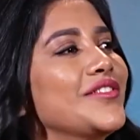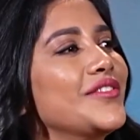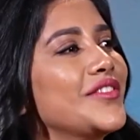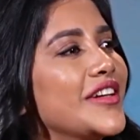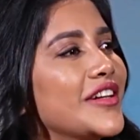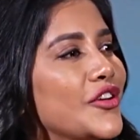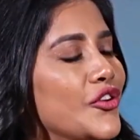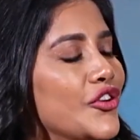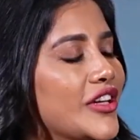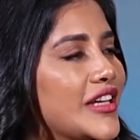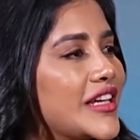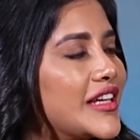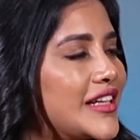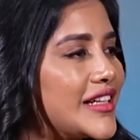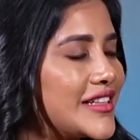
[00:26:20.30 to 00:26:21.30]
We're gonna
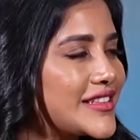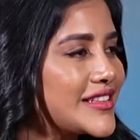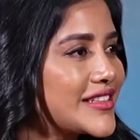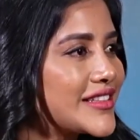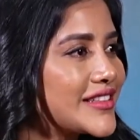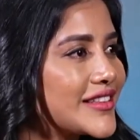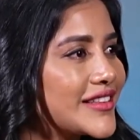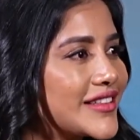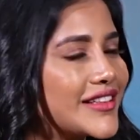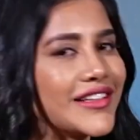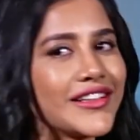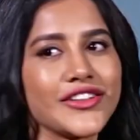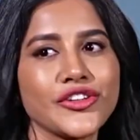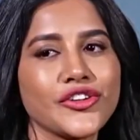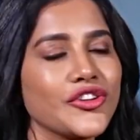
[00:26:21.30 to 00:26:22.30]
kill it.
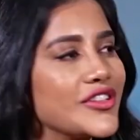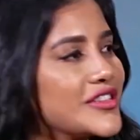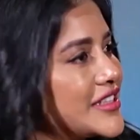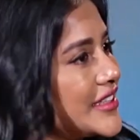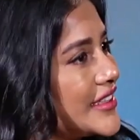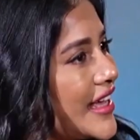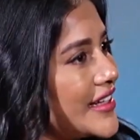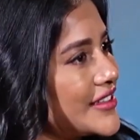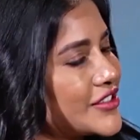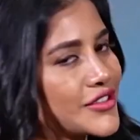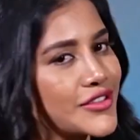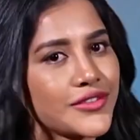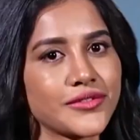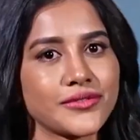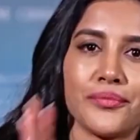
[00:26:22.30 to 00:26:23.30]
You're gonna see that.
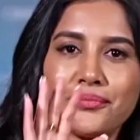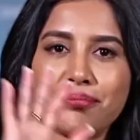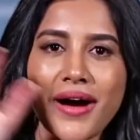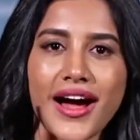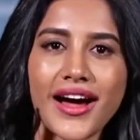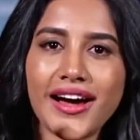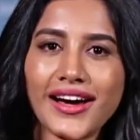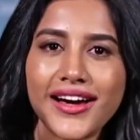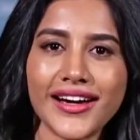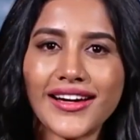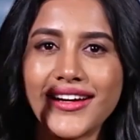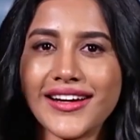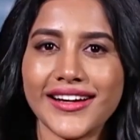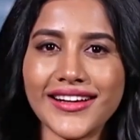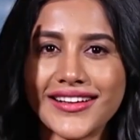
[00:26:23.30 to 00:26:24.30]

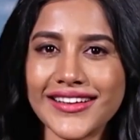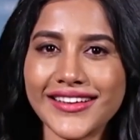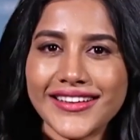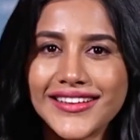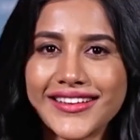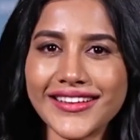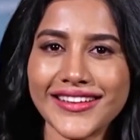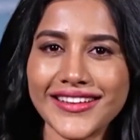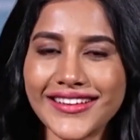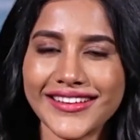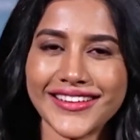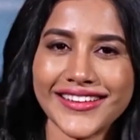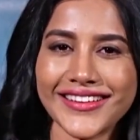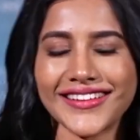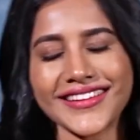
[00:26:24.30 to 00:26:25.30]
Bye!
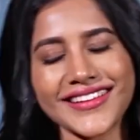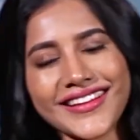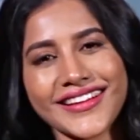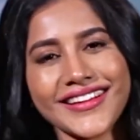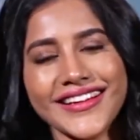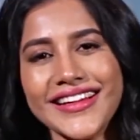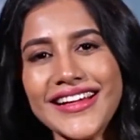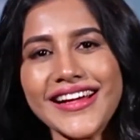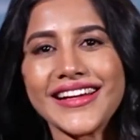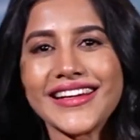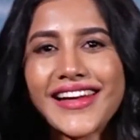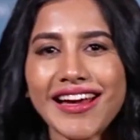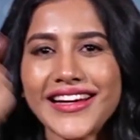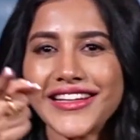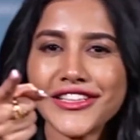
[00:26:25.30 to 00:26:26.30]

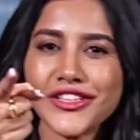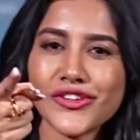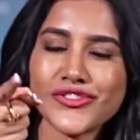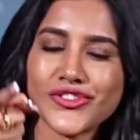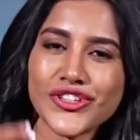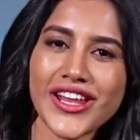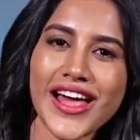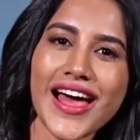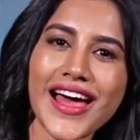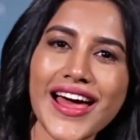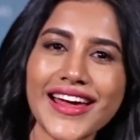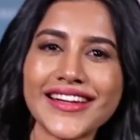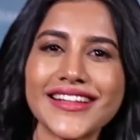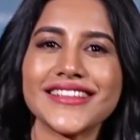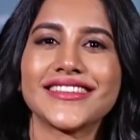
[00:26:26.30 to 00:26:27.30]
19th of
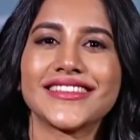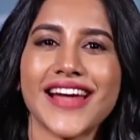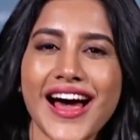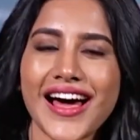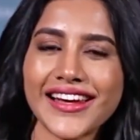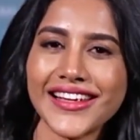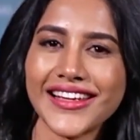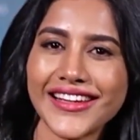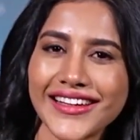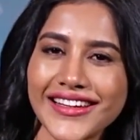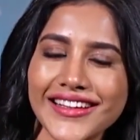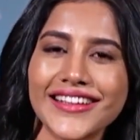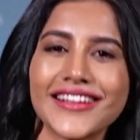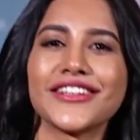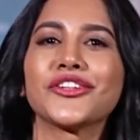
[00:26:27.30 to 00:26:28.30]
July,
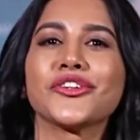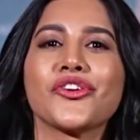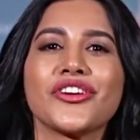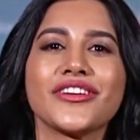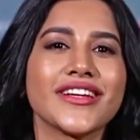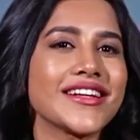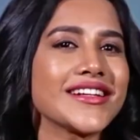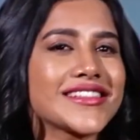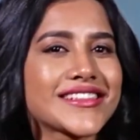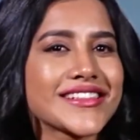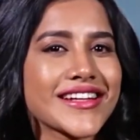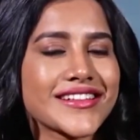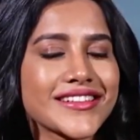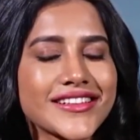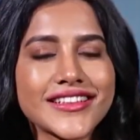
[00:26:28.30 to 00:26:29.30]
darling, to your nearest
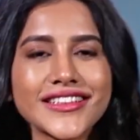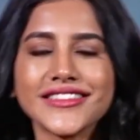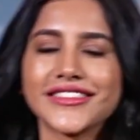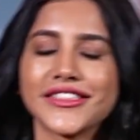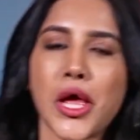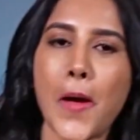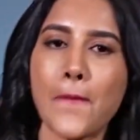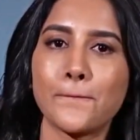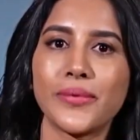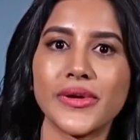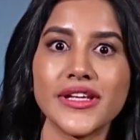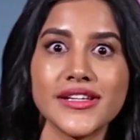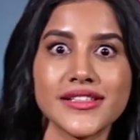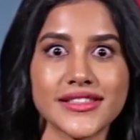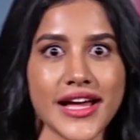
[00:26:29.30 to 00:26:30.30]
theatres,
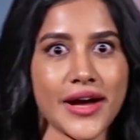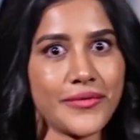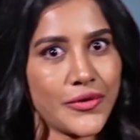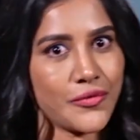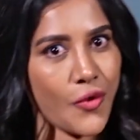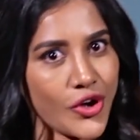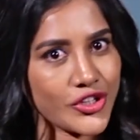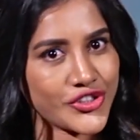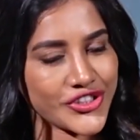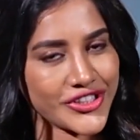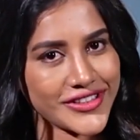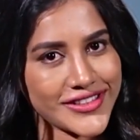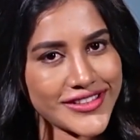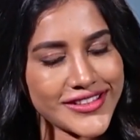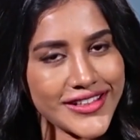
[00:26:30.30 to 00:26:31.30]
please come and watch
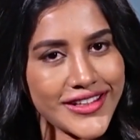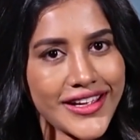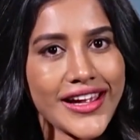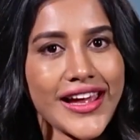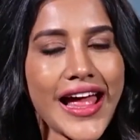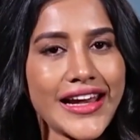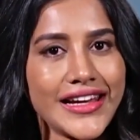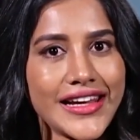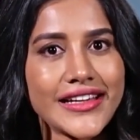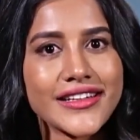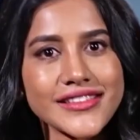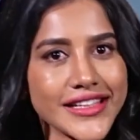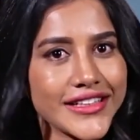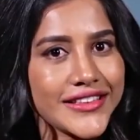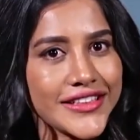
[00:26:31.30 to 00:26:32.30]
us and let
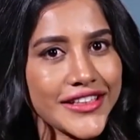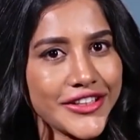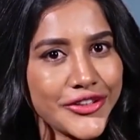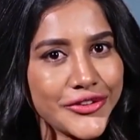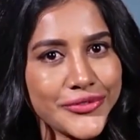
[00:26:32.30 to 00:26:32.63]
us entertain you.